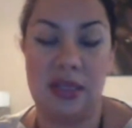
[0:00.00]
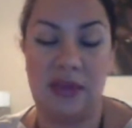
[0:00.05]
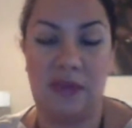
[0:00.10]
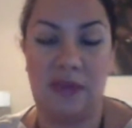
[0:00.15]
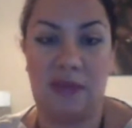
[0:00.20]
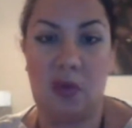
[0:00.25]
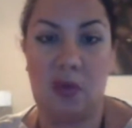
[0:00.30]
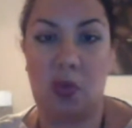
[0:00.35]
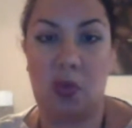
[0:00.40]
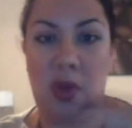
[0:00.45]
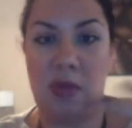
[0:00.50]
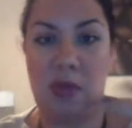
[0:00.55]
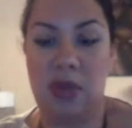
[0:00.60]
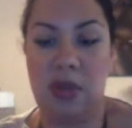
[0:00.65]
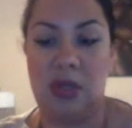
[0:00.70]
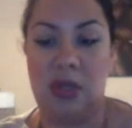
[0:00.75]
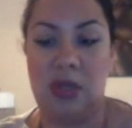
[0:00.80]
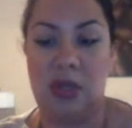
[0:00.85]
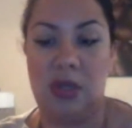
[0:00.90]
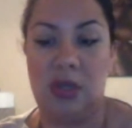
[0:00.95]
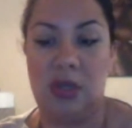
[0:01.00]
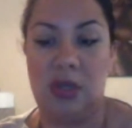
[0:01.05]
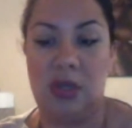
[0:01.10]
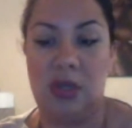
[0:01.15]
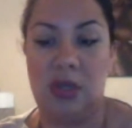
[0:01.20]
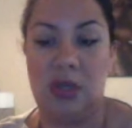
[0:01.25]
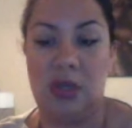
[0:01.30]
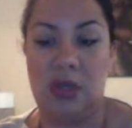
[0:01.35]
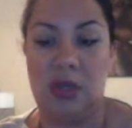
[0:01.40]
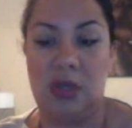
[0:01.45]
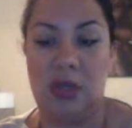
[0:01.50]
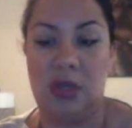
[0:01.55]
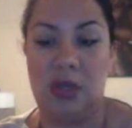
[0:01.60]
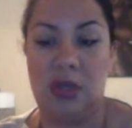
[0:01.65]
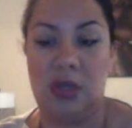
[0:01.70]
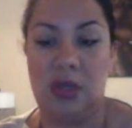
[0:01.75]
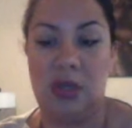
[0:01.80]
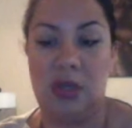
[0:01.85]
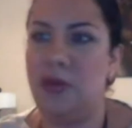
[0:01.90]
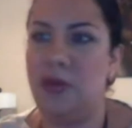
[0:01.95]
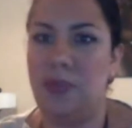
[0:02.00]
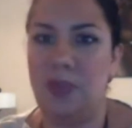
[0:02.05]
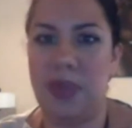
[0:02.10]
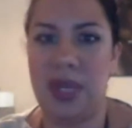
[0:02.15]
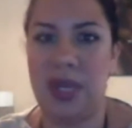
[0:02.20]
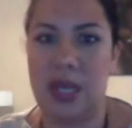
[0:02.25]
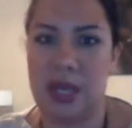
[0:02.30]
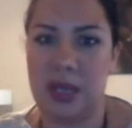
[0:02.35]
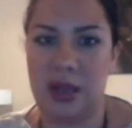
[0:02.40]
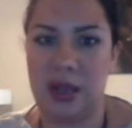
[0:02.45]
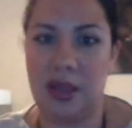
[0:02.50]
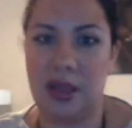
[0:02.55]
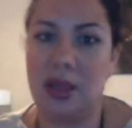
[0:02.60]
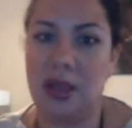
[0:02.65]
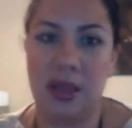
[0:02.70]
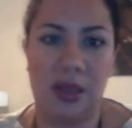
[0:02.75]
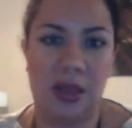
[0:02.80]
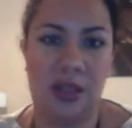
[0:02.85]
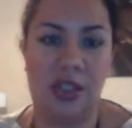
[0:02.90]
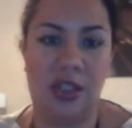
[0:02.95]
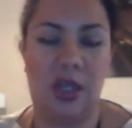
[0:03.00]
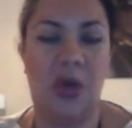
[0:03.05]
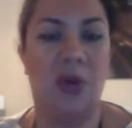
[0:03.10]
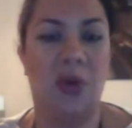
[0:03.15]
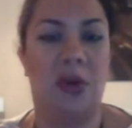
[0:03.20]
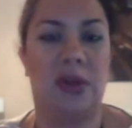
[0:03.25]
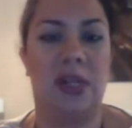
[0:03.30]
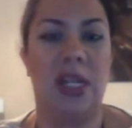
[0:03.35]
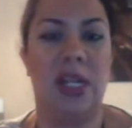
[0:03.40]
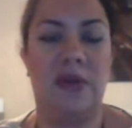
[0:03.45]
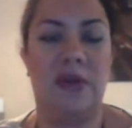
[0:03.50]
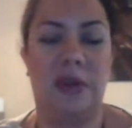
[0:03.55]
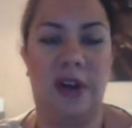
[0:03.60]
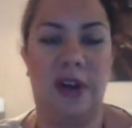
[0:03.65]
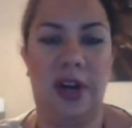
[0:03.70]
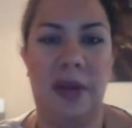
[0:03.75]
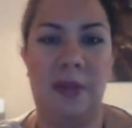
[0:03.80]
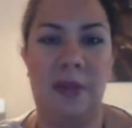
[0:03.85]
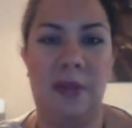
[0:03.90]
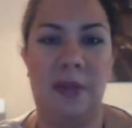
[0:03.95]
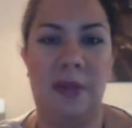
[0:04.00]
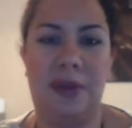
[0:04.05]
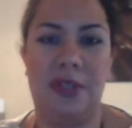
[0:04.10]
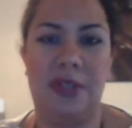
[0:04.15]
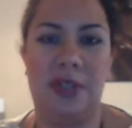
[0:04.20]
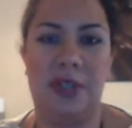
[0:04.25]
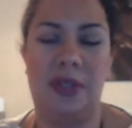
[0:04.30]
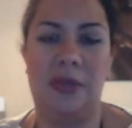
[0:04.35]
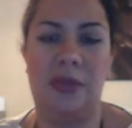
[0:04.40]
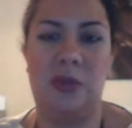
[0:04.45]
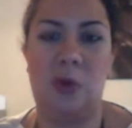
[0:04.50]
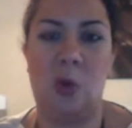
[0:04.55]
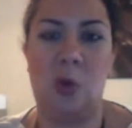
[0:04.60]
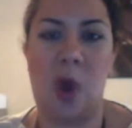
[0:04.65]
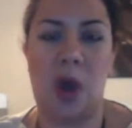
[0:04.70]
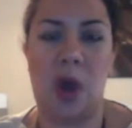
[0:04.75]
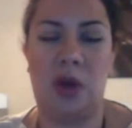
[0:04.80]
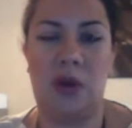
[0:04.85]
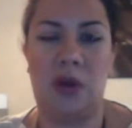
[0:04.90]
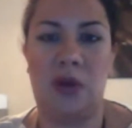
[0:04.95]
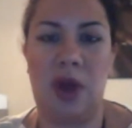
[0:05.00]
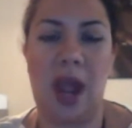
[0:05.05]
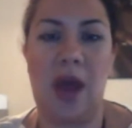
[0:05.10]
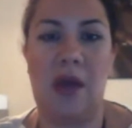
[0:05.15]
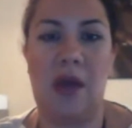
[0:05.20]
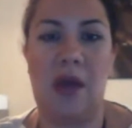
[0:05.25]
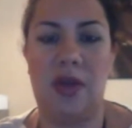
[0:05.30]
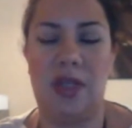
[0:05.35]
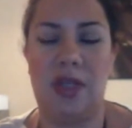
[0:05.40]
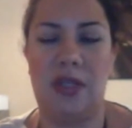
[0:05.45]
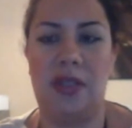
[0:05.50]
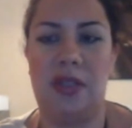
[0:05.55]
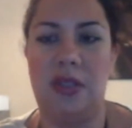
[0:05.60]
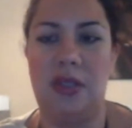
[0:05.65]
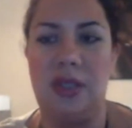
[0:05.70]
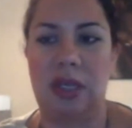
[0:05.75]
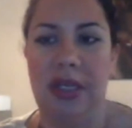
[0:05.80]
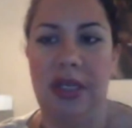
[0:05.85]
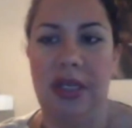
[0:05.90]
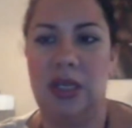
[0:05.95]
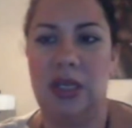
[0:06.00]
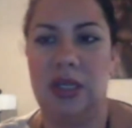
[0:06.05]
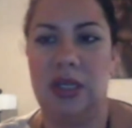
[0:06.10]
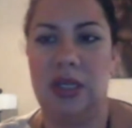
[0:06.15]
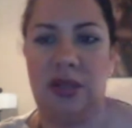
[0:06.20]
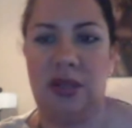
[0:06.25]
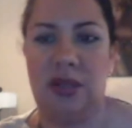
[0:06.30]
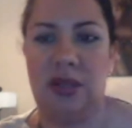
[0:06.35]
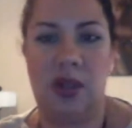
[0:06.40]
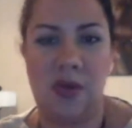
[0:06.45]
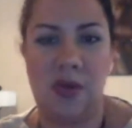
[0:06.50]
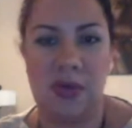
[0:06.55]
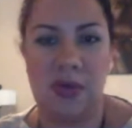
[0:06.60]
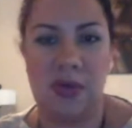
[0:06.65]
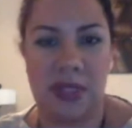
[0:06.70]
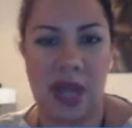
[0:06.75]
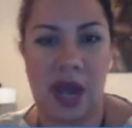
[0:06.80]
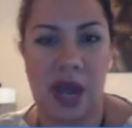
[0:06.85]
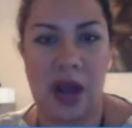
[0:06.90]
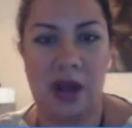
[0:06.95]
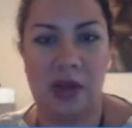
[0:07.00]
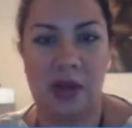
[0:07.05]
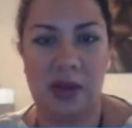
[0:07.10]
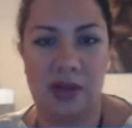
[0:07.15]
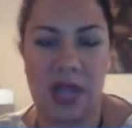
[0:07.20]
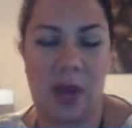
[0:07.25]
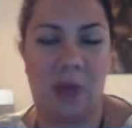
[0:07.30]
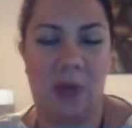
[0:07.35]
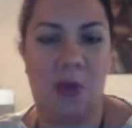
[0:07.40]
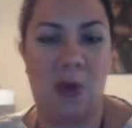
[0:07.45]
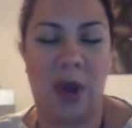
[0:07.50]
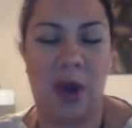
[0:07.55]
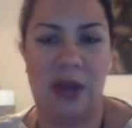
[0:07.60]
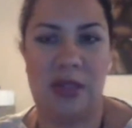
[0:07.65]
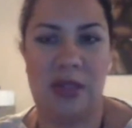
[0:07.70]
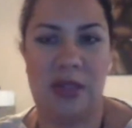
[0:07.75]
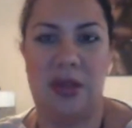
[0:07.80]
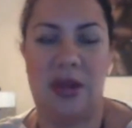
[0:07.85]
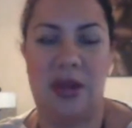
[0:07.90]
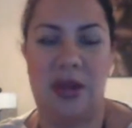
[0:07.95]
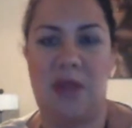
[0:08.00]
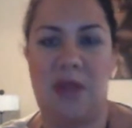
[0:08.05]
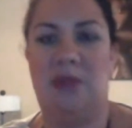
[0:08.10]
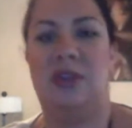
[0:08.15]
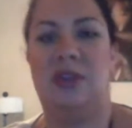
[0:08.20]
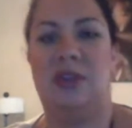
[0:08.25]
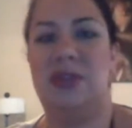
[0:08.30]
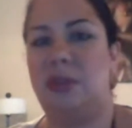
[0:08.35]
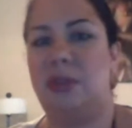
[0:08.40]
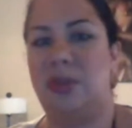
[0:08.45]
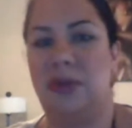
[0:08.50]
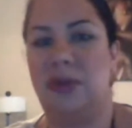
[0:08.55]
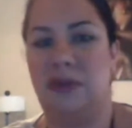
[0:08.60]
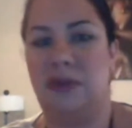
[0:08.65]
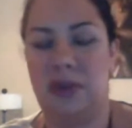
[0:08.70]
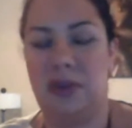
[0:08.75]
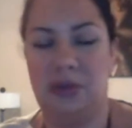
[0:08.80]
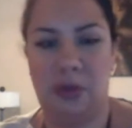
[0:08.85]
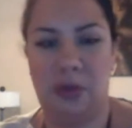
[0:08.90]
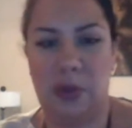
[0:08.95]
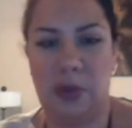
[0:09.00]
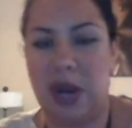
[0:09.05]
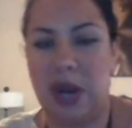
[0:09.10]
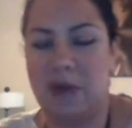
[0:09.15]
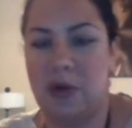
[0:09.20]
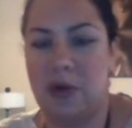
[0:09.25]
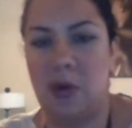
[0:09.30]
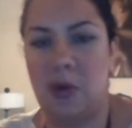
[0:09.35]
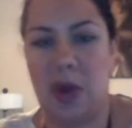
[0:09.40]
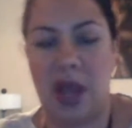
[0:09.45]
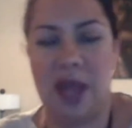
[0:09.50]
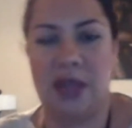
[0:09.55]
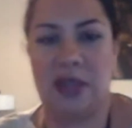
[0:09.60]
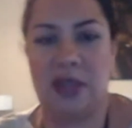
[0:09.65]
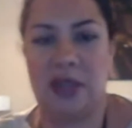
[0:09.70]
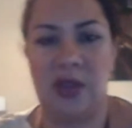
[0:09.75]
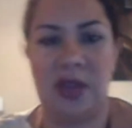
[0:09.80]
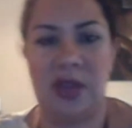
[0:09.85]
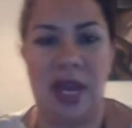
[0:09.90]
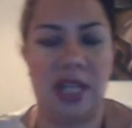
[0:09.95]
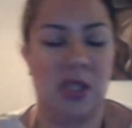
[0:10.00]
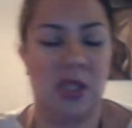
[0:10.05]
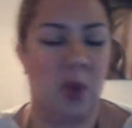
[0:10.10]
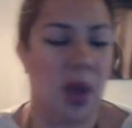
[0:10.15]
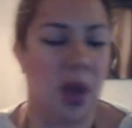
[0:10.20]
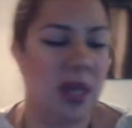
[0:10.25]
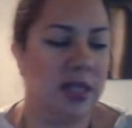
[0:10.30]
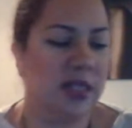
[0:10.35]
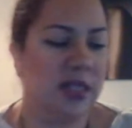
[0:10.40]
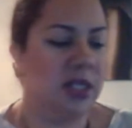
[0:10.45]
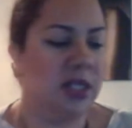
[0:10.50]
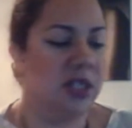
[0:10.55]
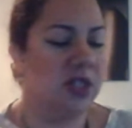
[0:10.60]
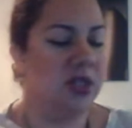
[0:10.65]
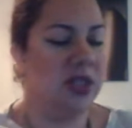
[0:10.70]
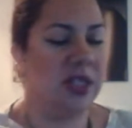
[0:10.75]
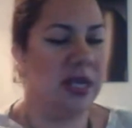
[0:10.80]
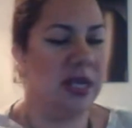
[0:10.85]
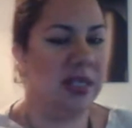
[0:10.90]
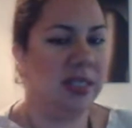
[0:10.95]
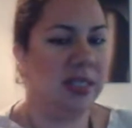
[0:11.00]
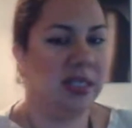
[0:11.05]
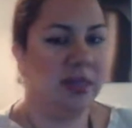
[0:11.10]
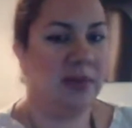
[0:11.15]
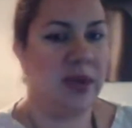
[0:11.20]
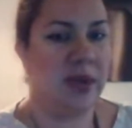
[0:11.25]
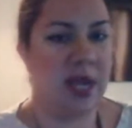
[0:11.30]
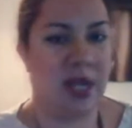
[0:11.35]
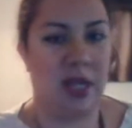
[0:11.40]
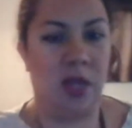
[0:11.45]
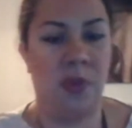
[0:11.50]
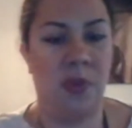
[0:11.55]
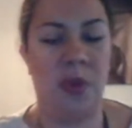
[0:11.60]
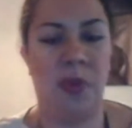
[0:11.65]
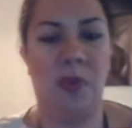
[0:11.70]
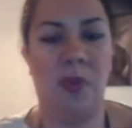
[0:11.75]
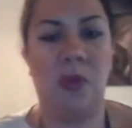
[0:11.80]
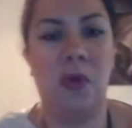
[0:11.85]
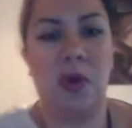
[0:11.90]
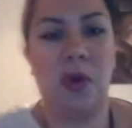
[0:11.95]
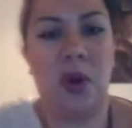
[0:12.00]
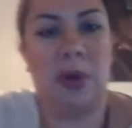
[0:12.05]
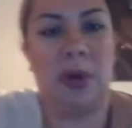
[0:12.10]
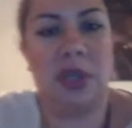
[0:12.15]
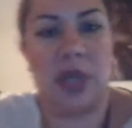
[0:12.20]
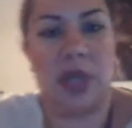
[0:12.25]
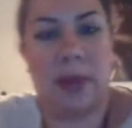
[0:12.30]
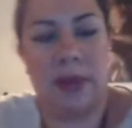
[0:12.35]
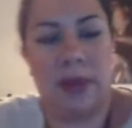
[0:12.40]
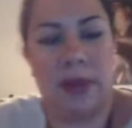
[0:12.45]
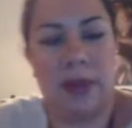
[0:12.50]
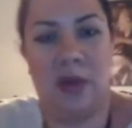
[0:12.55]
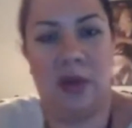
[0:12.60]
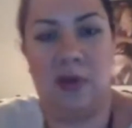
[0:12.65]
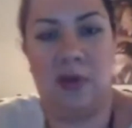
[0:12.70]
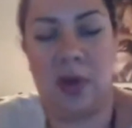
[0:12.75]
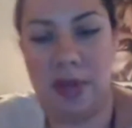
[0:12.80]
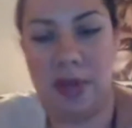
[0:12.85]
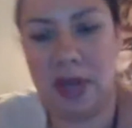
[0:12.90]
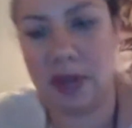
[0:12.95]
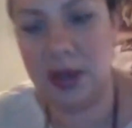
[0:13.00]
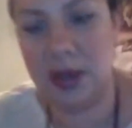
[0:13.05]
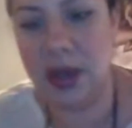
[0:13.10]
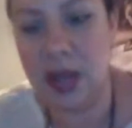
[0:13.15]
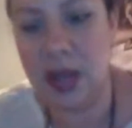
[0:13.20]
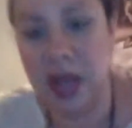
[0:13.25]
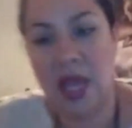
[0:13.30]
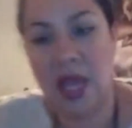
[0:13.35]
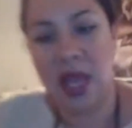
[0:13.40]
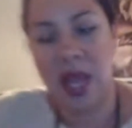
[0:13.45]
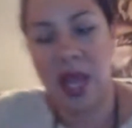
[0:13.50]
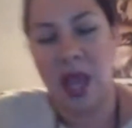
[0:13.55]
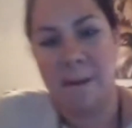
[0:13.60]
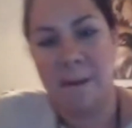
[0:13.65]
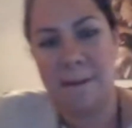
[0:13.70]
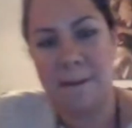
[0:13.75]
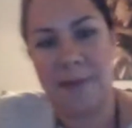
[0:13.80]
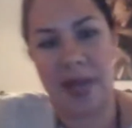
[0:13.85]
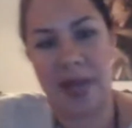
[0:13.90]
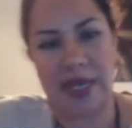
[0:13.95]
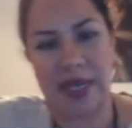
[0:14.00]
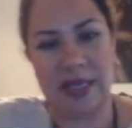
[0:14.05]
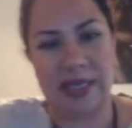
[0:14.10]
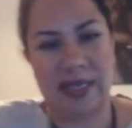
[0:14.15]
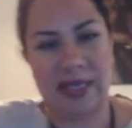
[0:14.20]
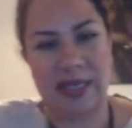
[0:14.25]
is for women to be able to, be the Joan Cleaver and be able to walk around and sell Tupperware to their neighbors or perfume or whatever it was. So that's why this industry tends to be a little bit more predominantly women.